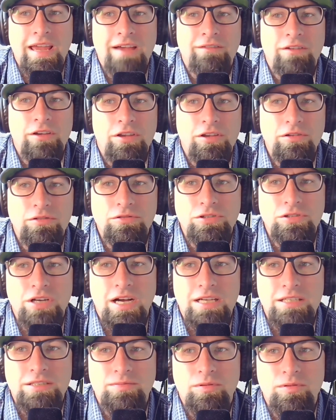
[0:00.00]
have a huge
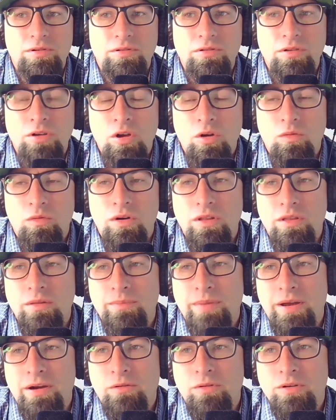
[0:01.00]
hospital, one of the
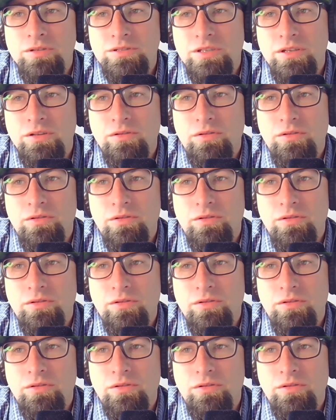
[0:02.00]
better ones on